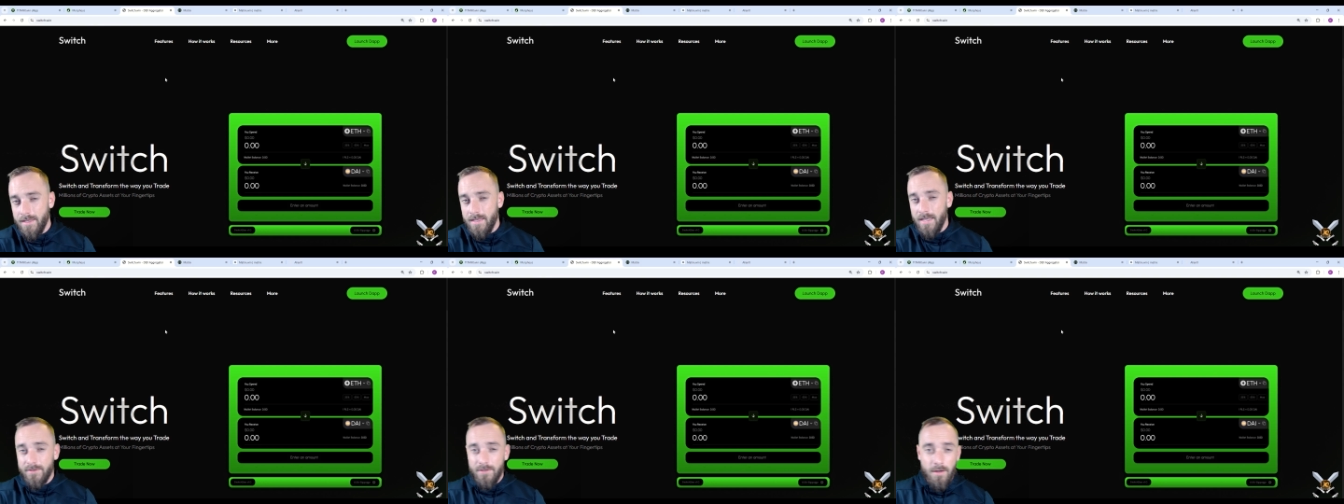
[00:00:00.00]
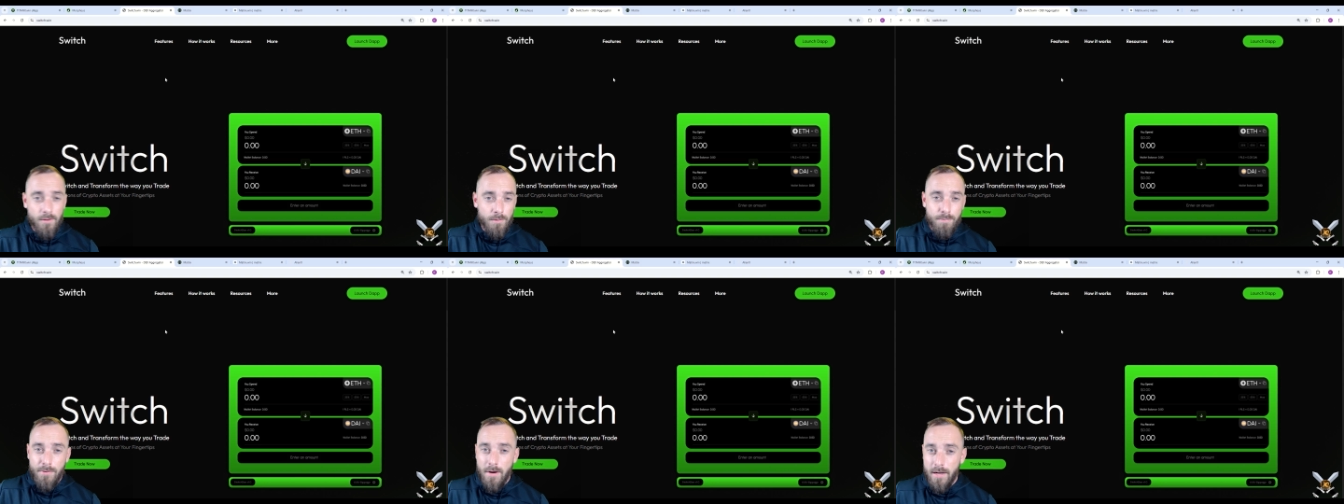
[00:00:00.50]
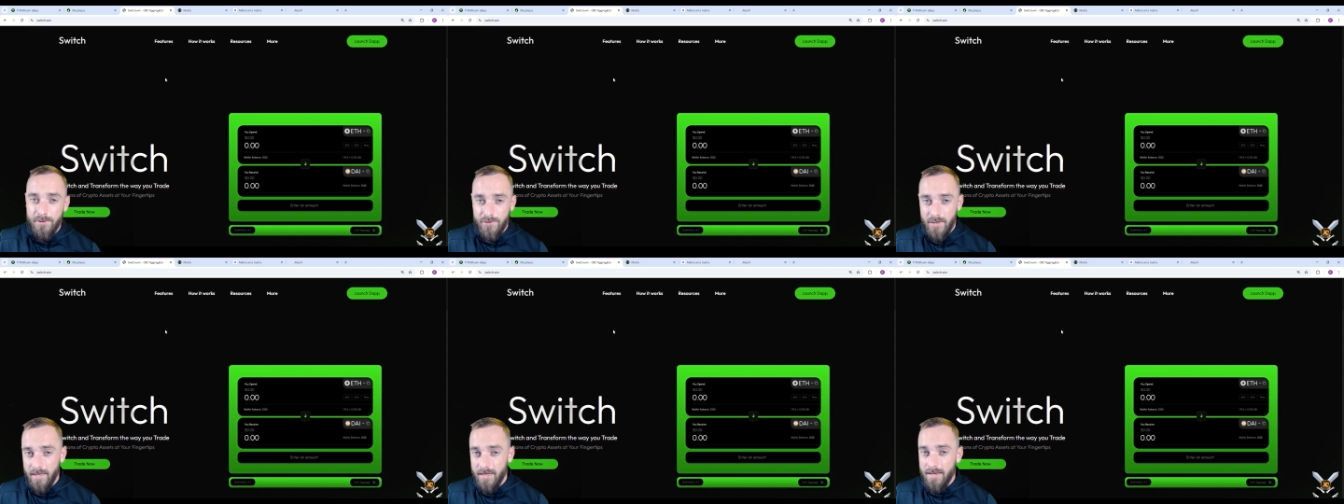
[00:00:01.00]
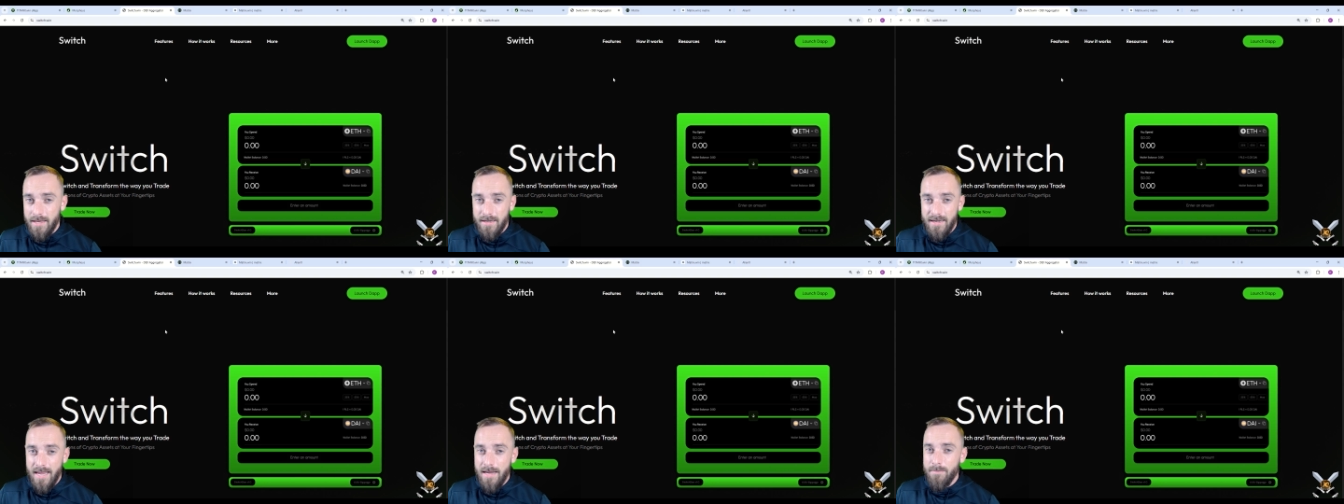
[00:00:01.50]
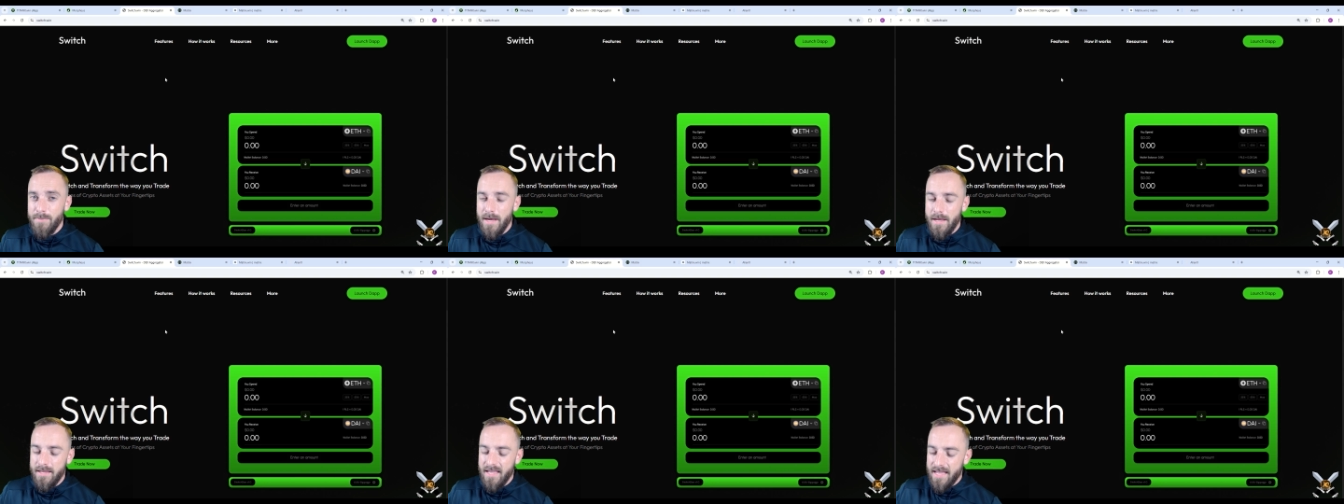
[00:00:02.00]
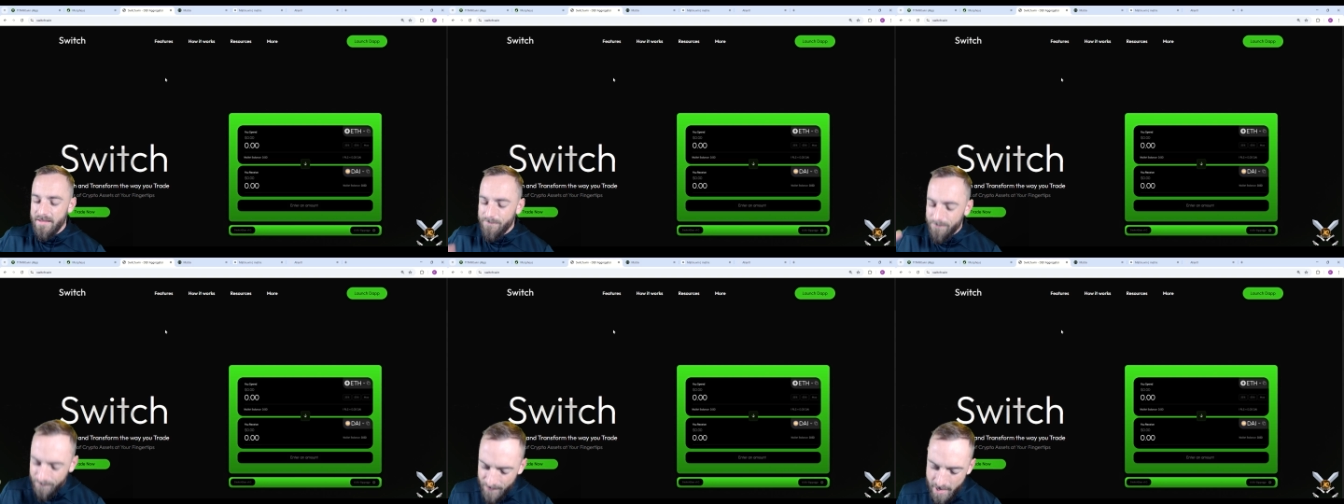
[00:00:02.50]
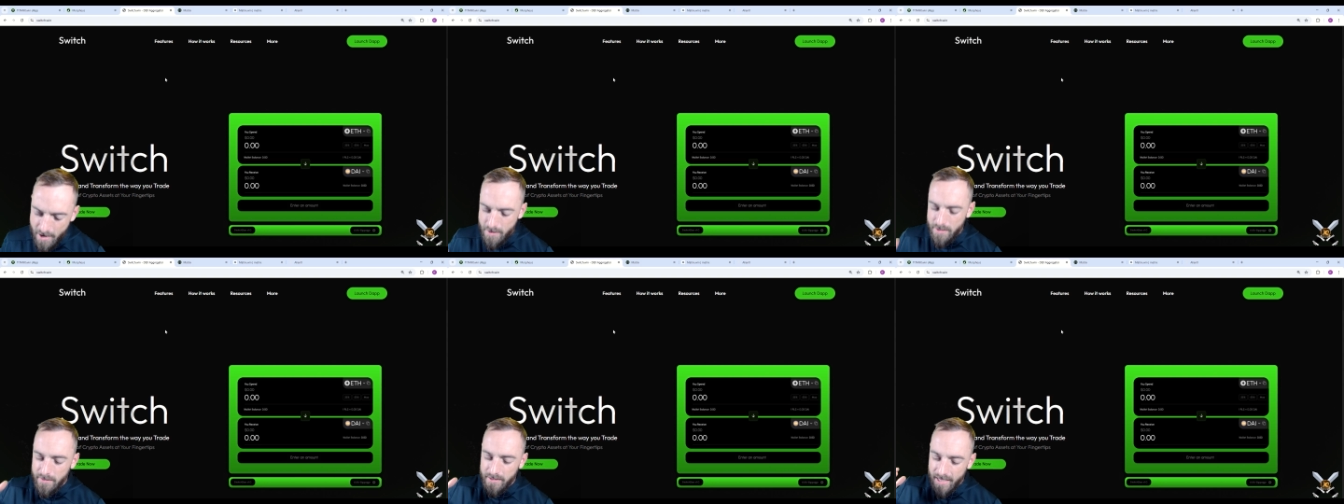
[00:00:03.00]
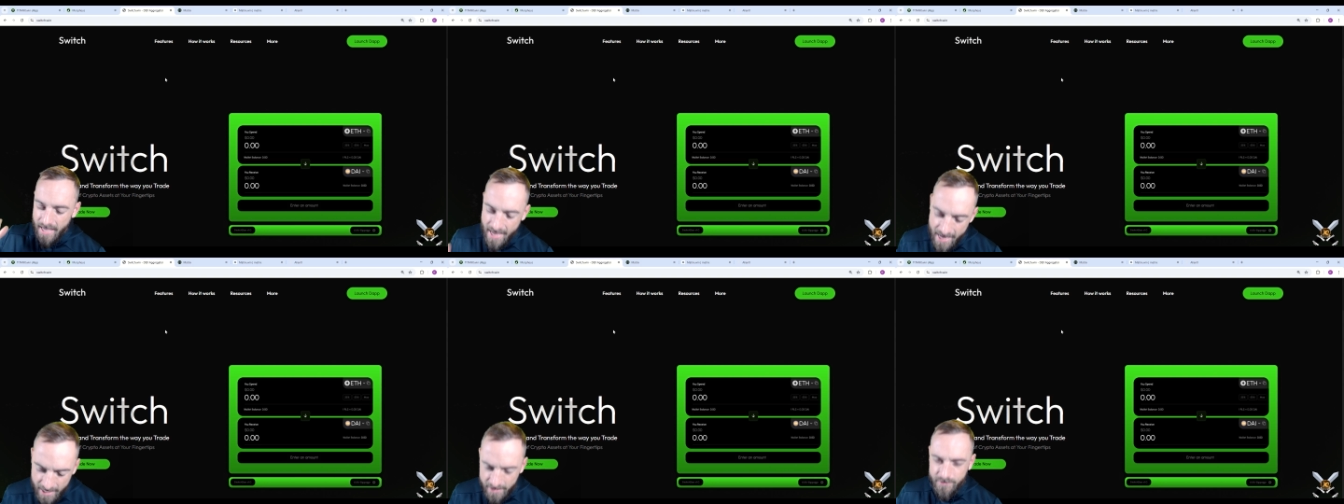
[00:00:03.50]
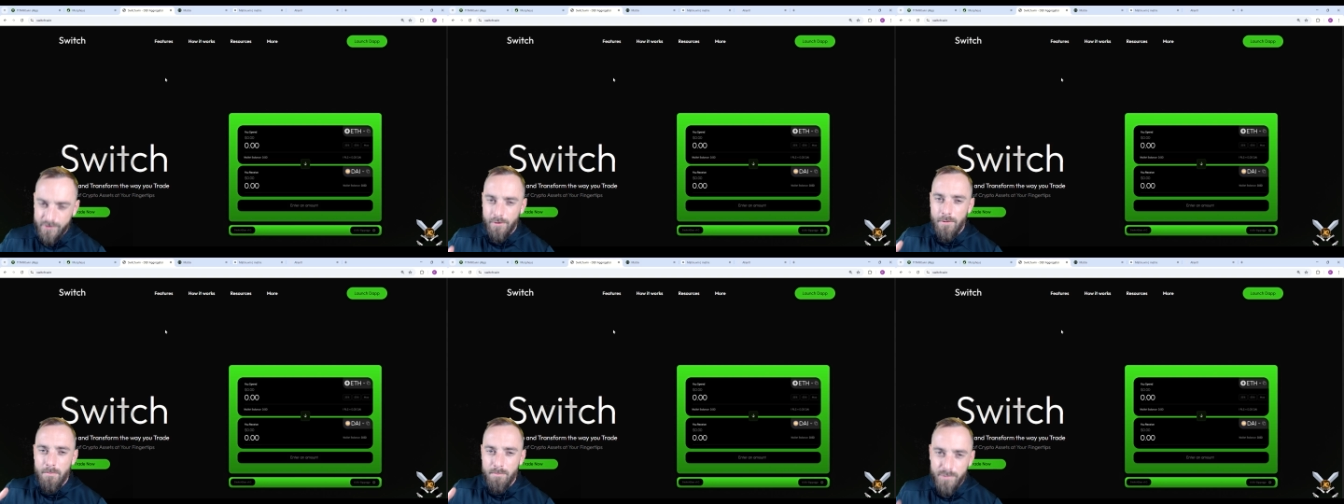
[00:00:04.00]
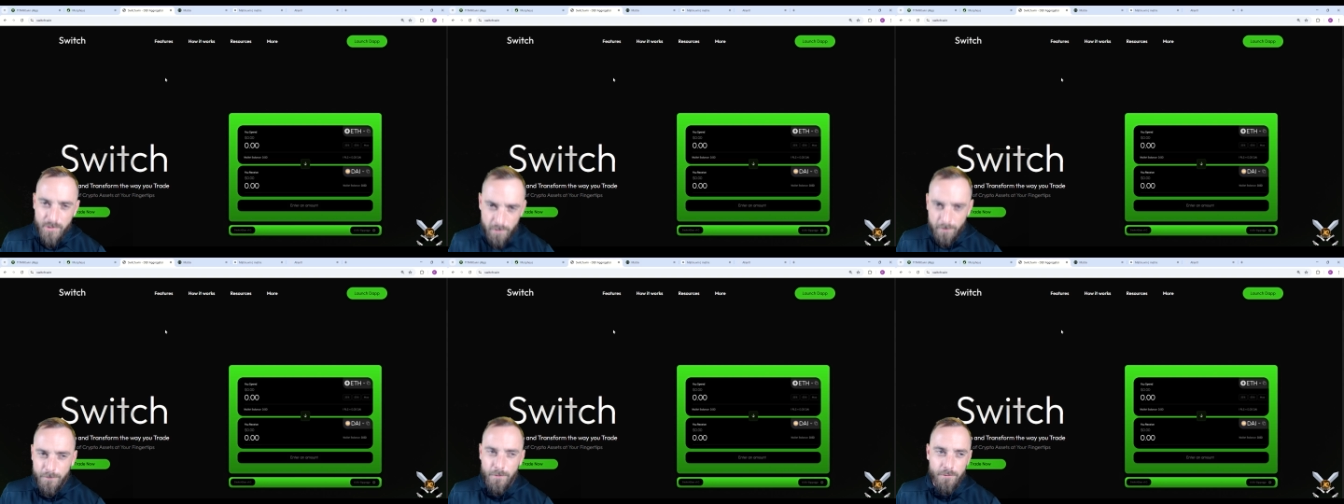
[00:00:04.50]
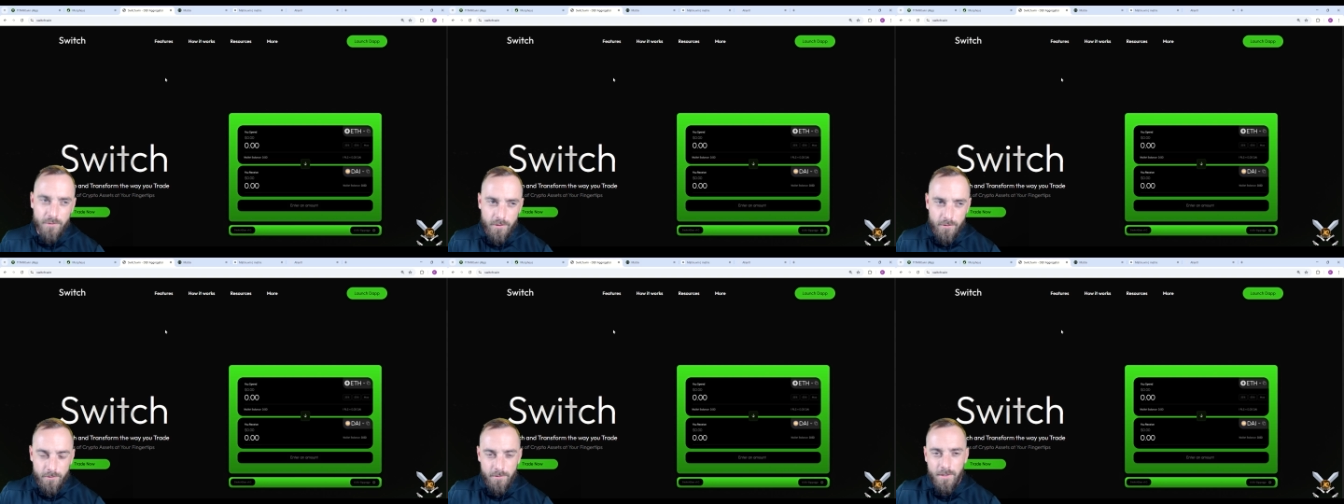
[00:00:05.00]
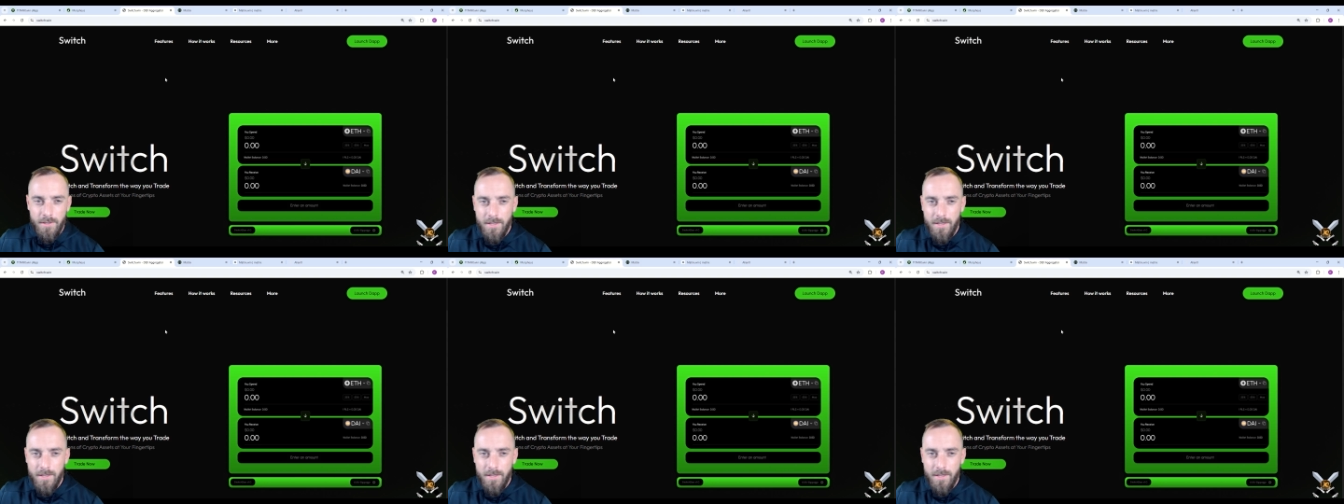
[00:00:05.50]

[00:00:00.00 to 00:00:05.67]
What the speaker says: it's another project named by a very handsome, beautiful dude.